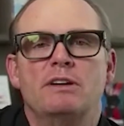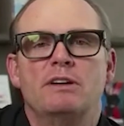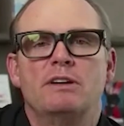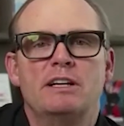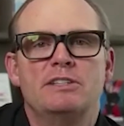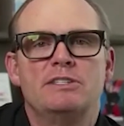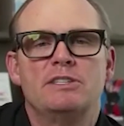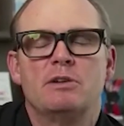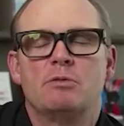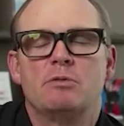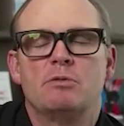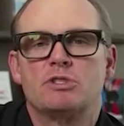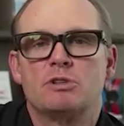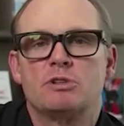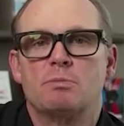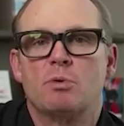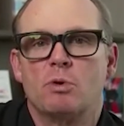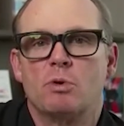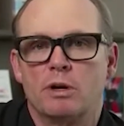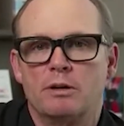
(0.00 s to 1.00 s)
their kids they were
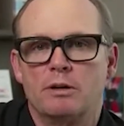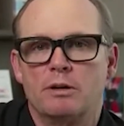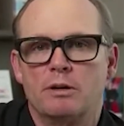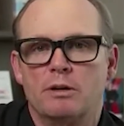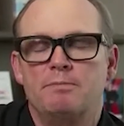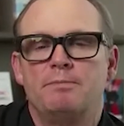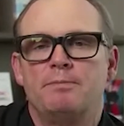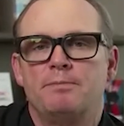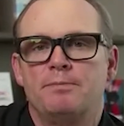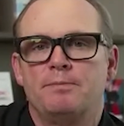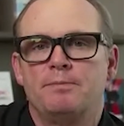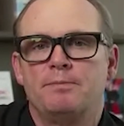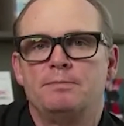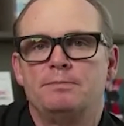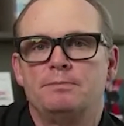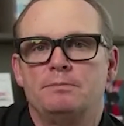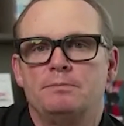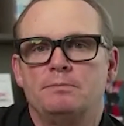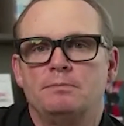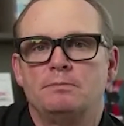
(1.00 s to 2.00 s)
supporting them
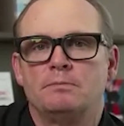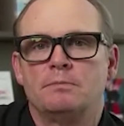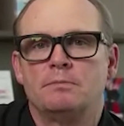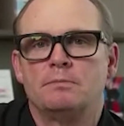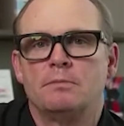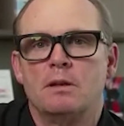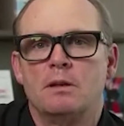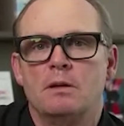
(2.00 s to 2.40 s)
yeah